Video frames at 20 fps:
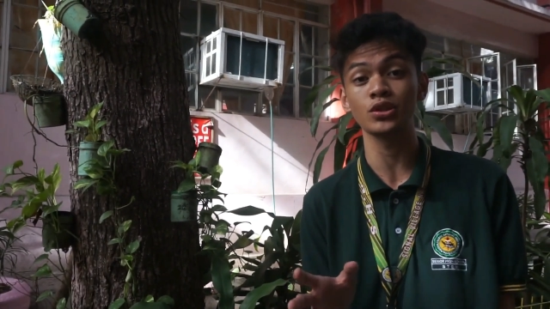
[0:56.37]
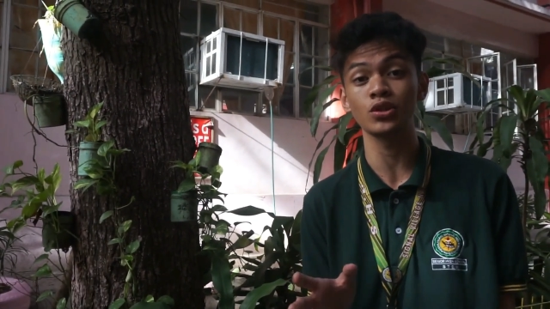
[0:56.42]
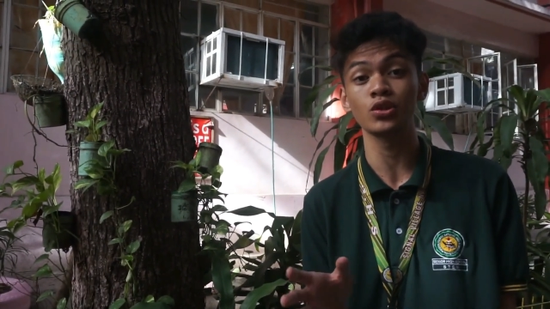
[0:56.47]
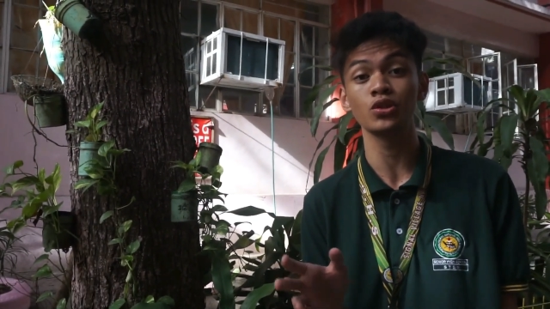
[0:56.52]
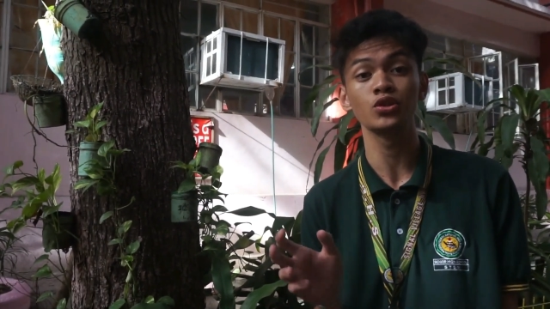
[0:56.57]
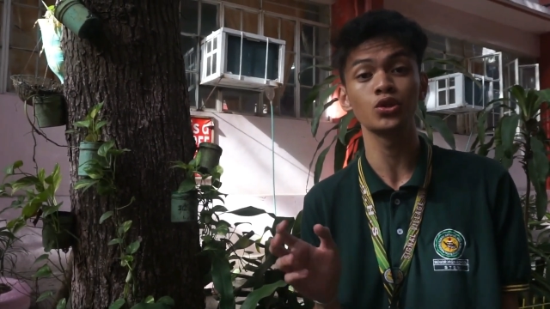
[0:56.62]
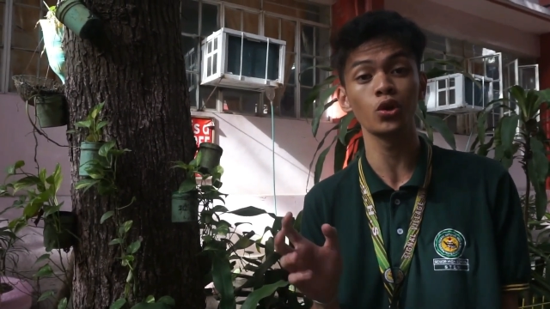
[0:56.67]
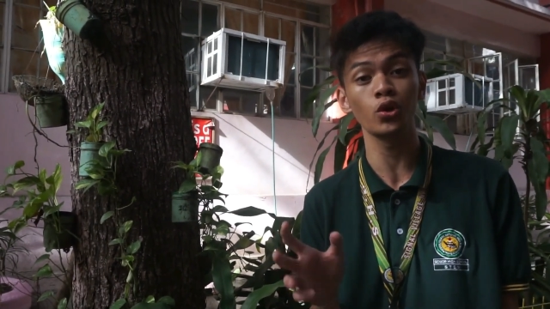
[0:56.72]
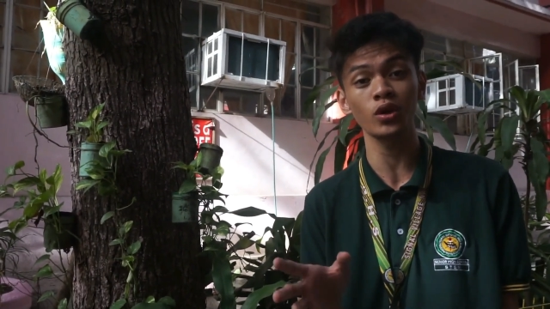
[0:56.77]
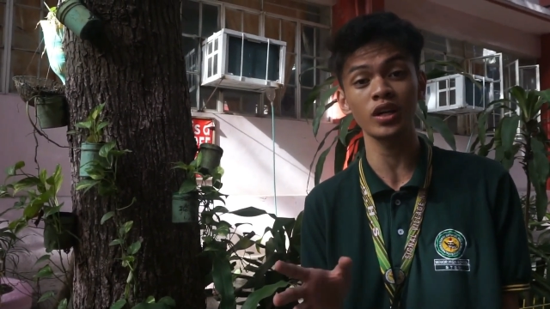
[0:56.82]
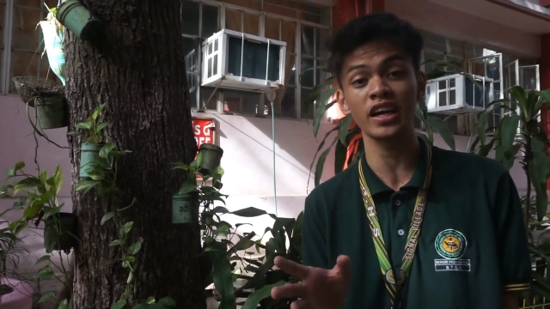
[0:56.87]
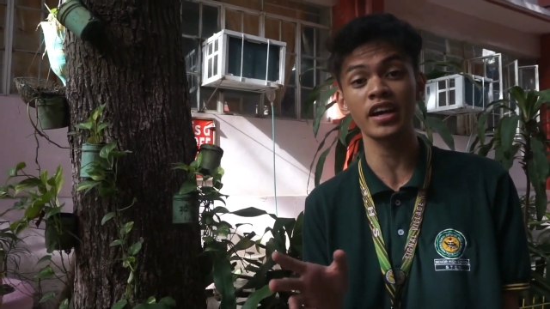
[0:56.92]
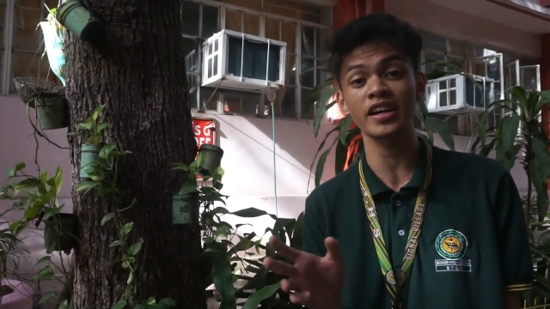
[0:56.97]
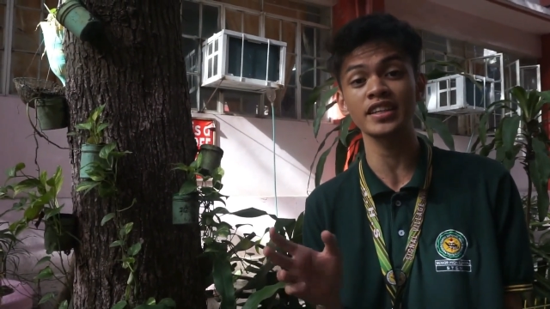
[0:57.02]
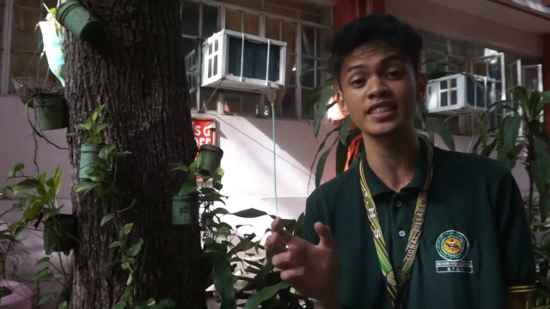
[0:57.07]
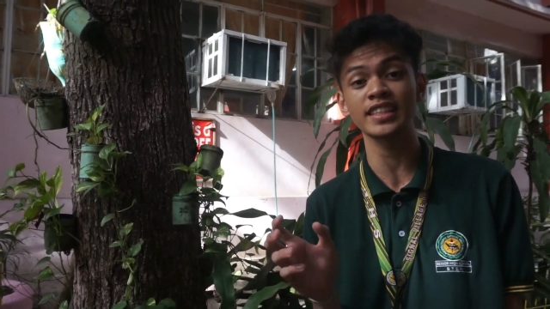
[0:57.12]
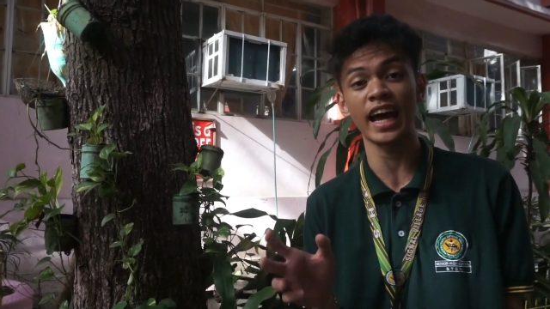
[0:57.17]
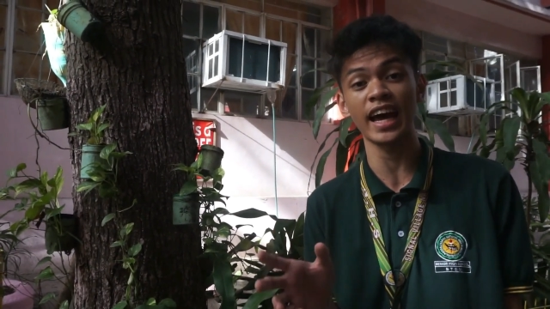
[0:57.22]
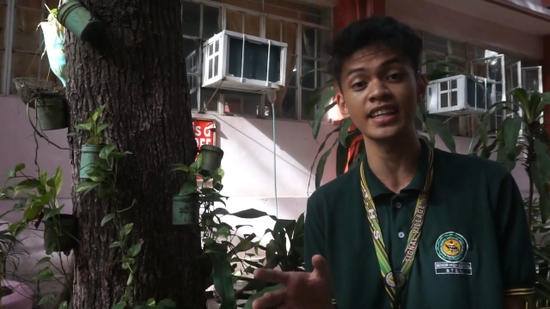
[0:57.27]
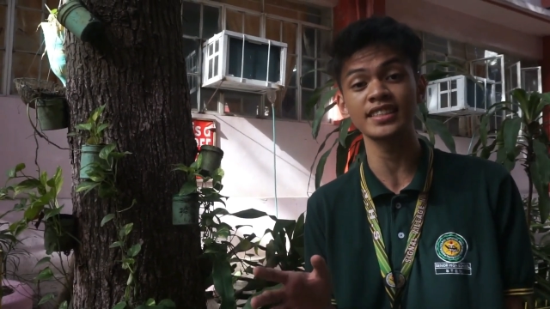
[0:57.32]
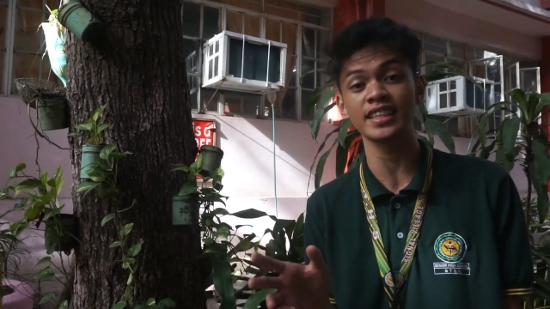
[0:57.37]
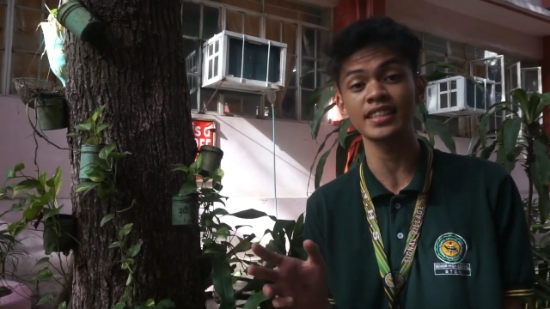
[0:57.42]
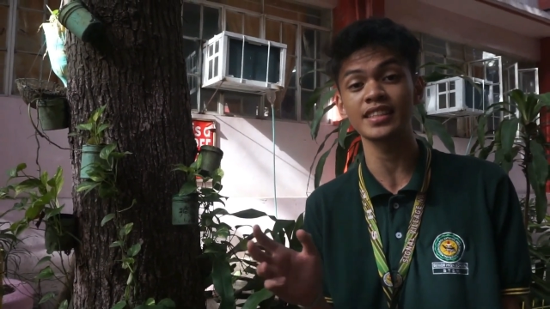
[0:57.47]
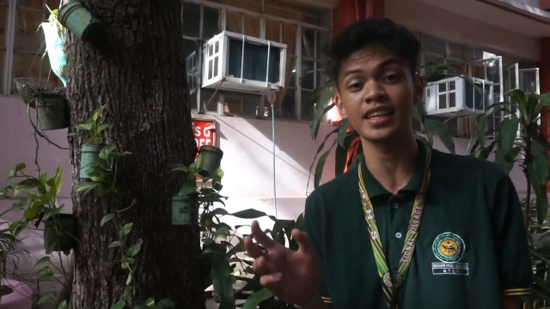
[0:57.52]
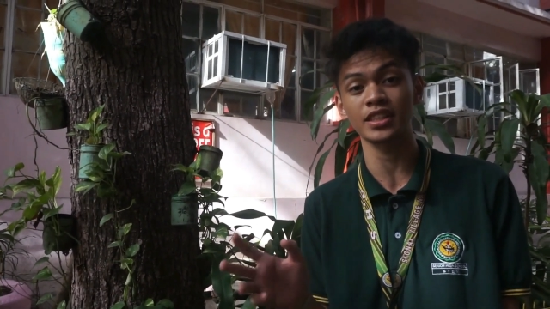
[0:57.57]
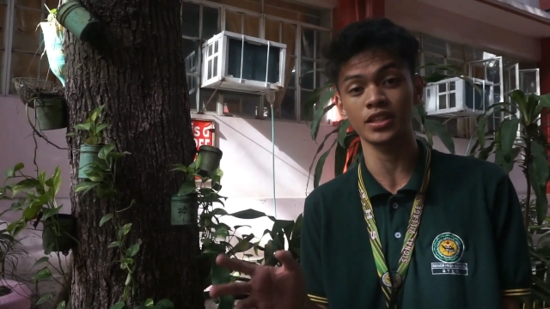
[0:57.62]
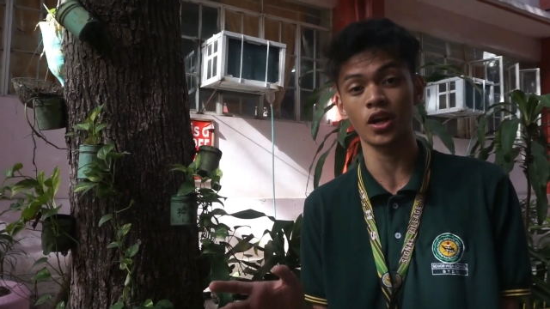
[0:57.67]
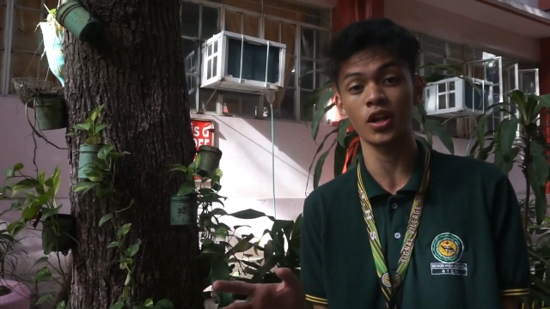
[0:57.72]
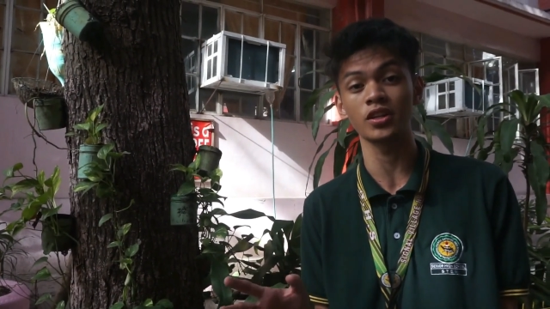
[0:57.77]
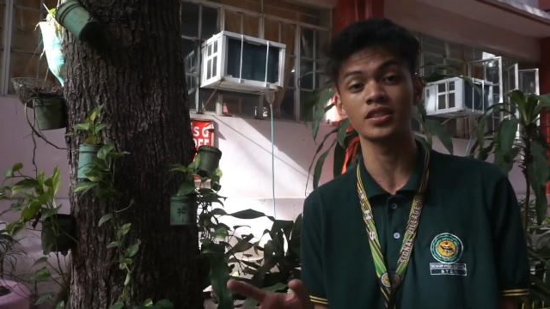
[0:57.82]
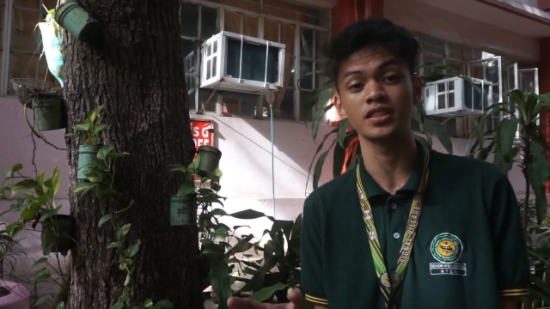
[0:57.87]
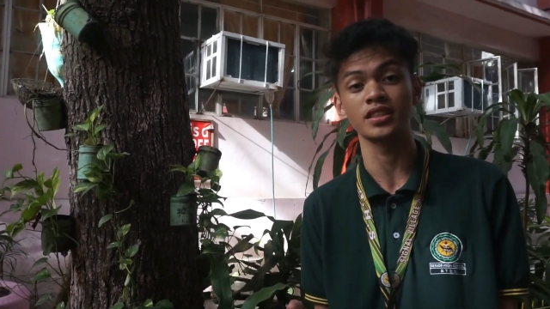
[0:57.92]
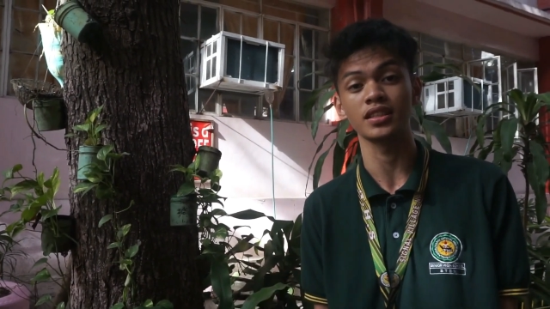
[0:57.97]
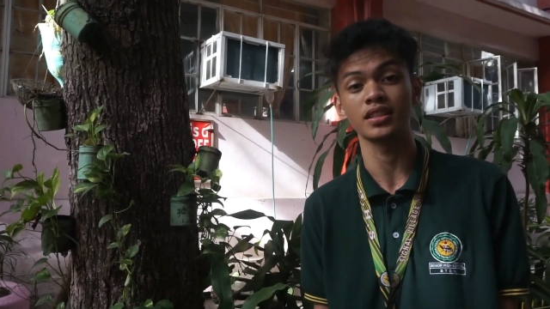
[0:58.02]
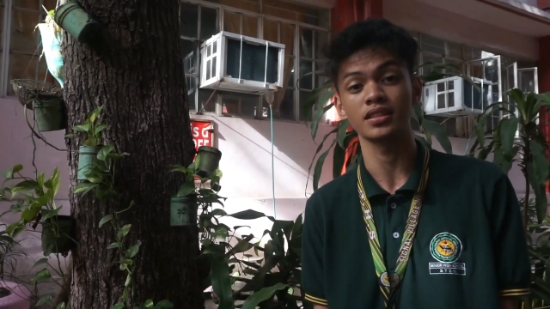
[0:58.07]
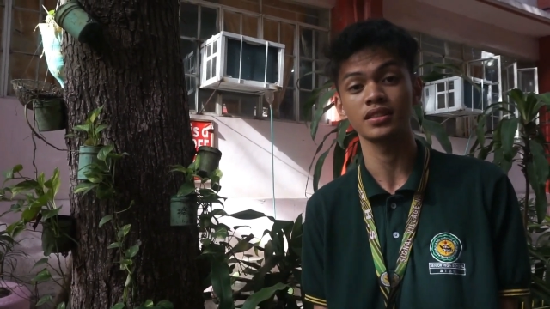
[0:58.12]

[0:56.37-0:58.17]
nuclear science and technology.